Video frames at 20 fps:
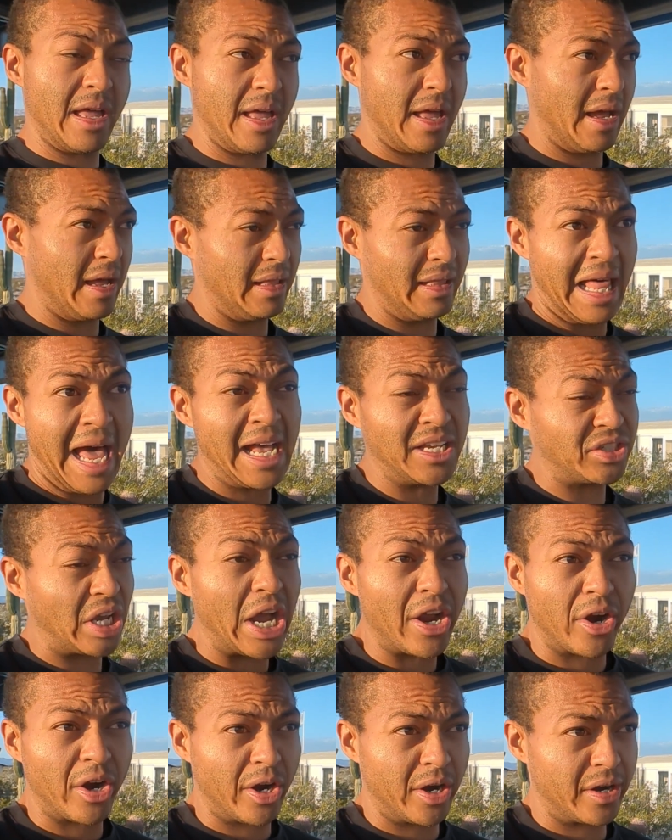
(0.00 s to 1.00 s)
uh, last
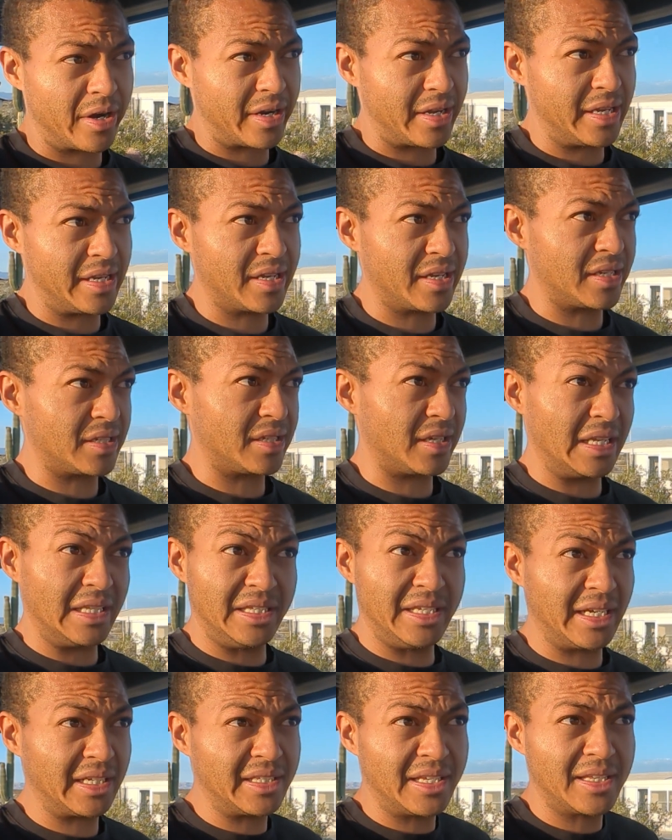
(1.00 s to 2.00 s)
I heard, is
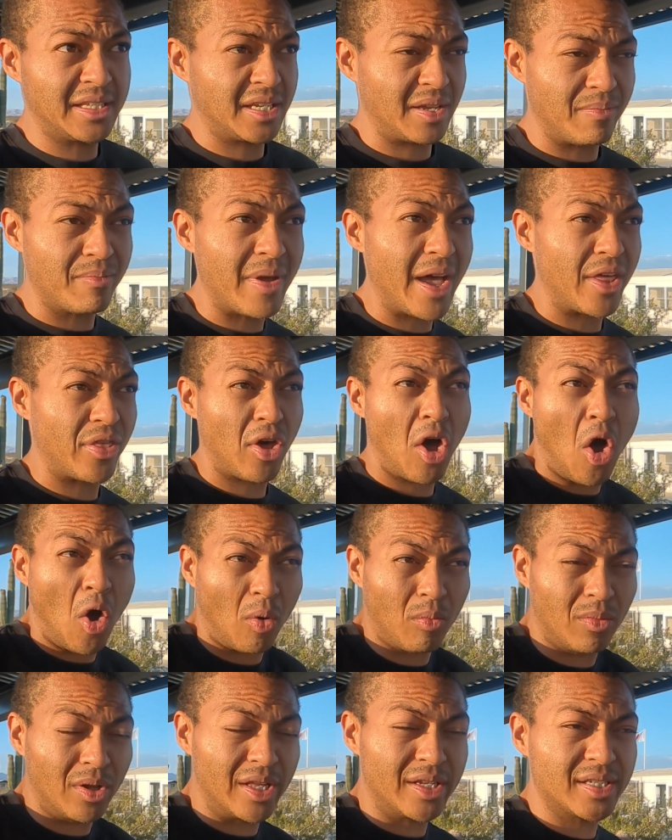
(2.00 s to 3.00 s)
addicted to meth,
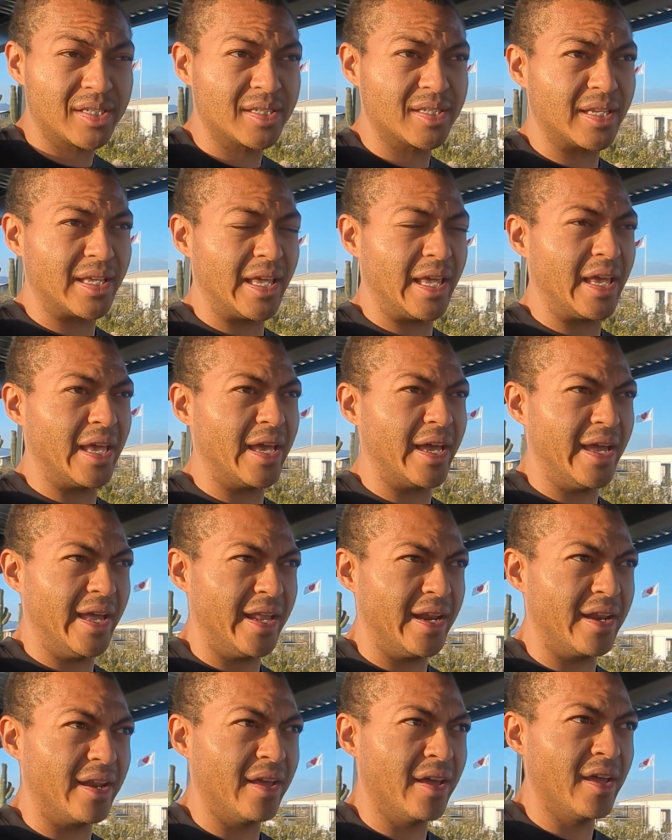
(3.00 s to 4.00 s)
homeless
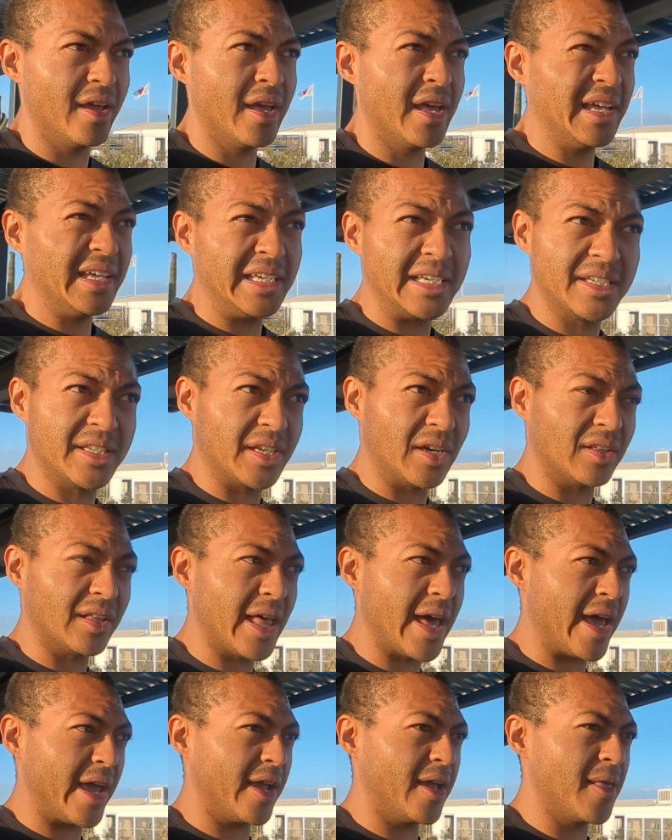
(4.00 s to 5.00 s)
in East
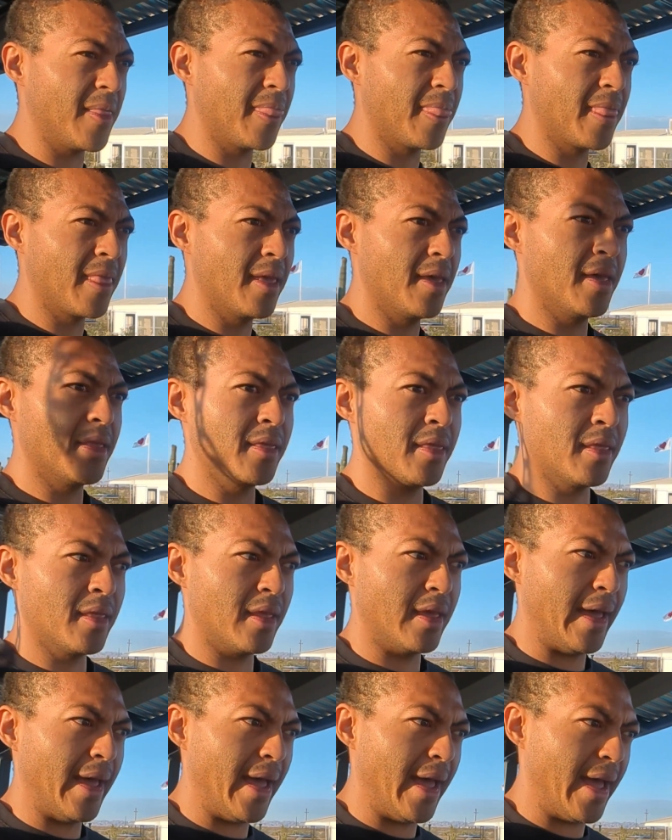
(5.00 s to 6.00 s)
LA.
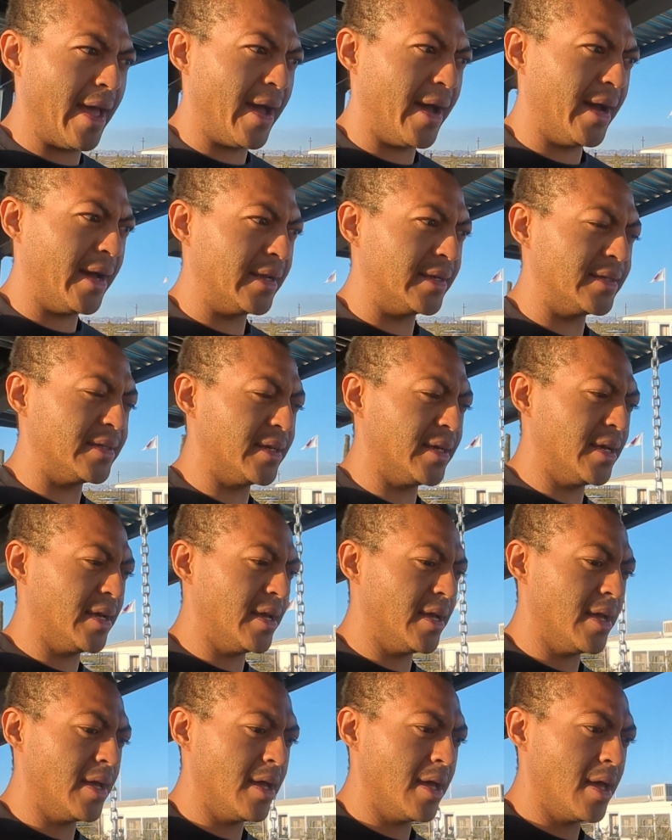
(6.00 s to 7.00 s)
And
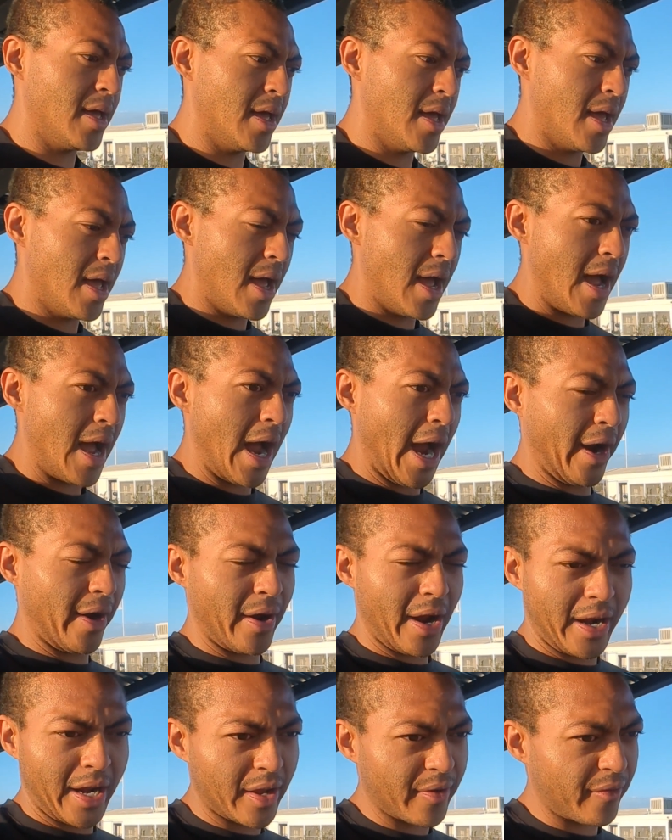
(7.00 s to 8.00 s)
I,
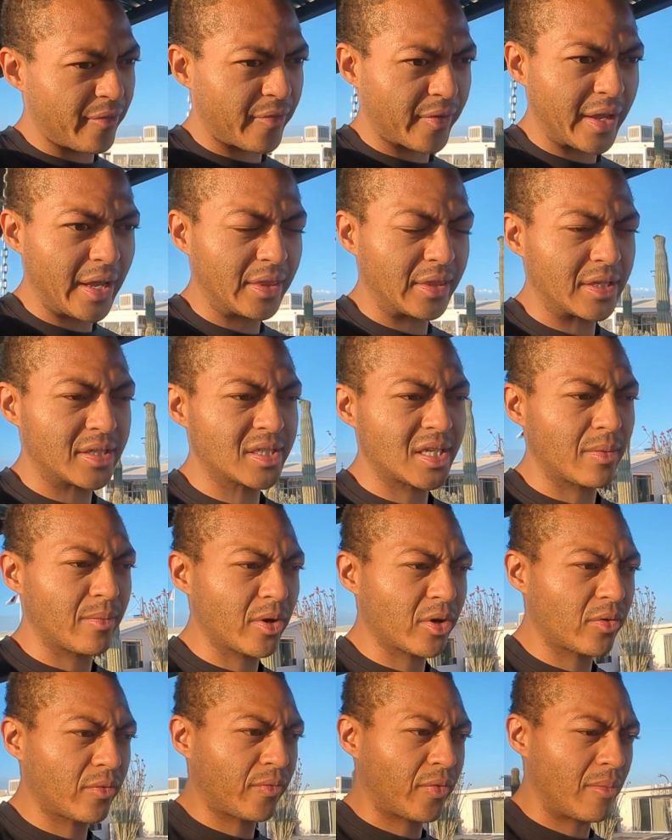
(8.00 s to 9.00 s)
I'll never forget the
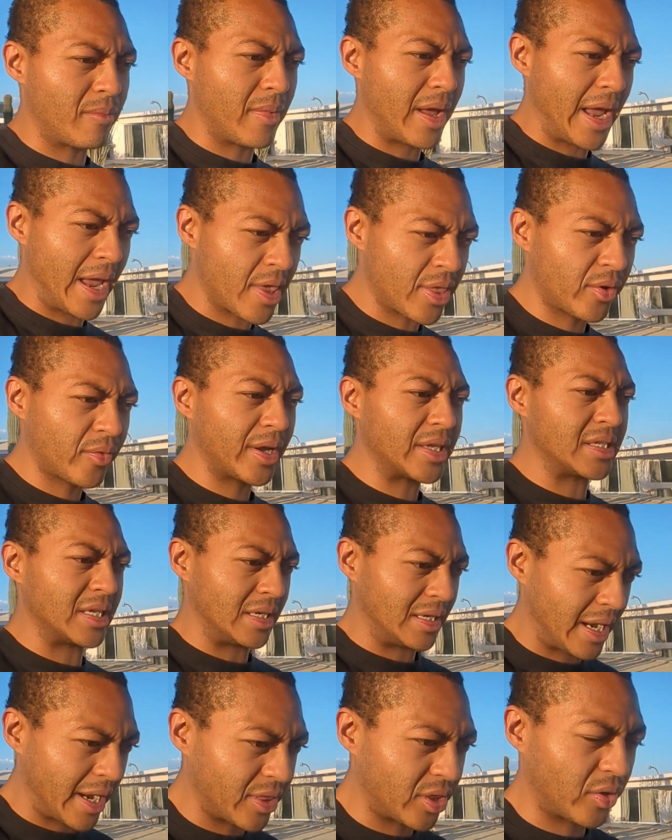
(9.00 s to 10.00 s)
summer from eighth grade to
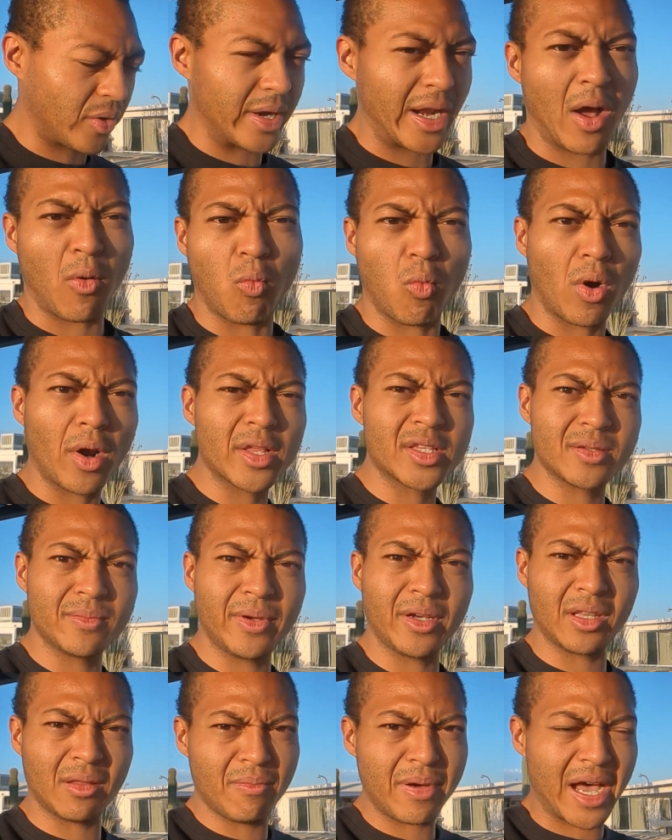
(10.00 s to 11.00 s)
ninth grade, I wanted to be
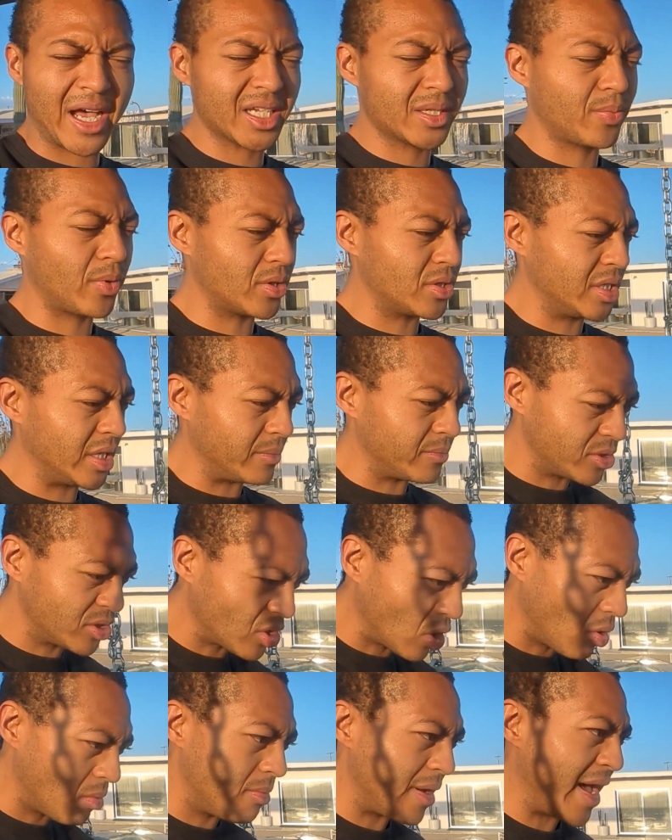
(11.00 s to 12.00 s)
on the basketball team
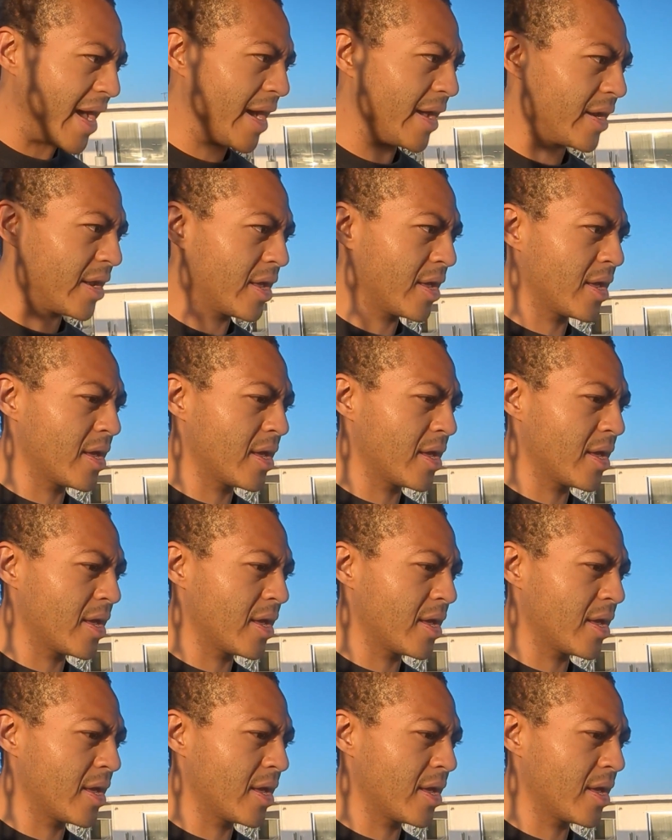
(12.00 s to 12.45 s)
so bad